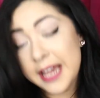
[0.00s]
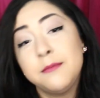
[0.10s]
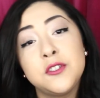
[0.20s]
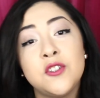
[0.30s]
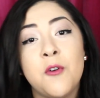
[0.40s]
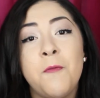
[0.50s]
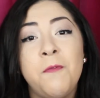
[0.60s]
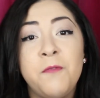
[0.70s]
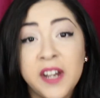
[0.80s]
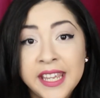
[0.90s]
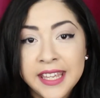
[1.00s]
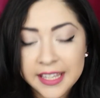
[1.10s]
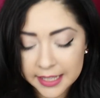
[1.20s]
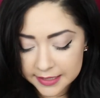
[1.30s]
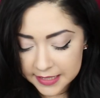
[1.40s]
I'm so
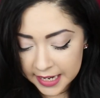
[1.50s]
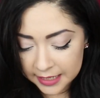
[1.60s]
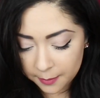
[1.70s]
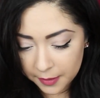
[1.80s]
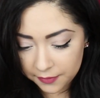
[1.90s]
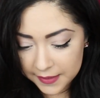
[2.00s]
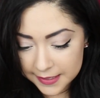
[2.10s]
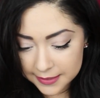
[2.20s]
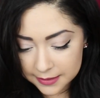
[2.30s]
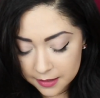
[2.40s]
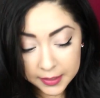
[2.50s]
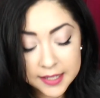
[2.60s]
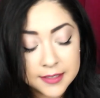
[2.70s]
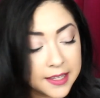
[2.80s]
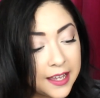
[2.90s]
freaking excited about this
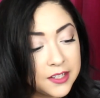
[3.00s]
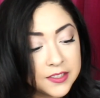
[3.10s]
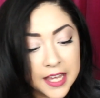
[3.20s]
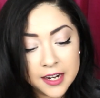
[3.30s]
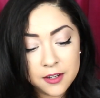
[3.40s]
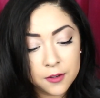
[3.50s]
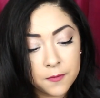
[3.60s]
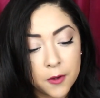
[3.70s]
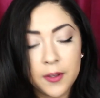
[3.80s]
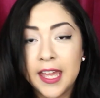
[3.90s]
because I just got a new phone